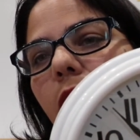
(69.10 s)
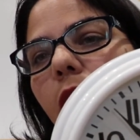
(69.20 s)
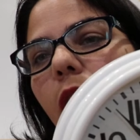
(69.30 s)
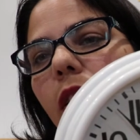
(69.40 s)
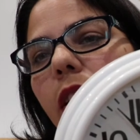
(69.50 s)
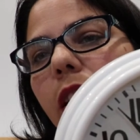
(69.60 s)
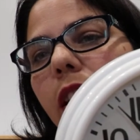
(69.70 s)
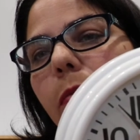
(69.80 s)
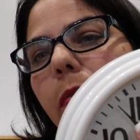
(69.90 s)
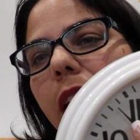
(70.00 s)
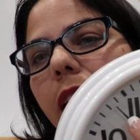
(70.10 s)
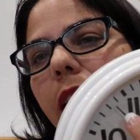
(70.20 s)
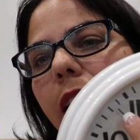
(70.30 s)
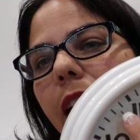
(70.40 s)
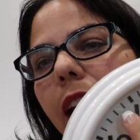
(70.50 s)
called the minute
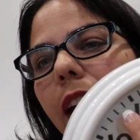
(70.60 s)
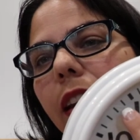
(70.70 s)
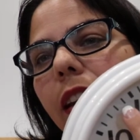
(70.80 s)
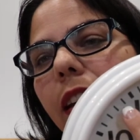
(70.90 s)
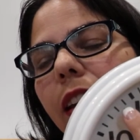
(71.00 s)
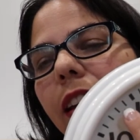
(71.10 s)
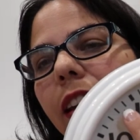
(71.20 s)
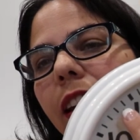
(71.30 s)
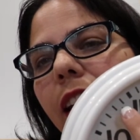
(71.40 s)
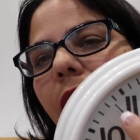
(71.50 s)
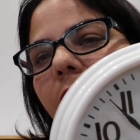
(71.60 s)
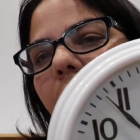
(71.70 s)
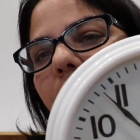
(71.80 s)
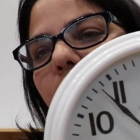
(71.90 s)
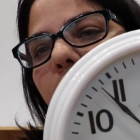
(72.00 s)
hand. And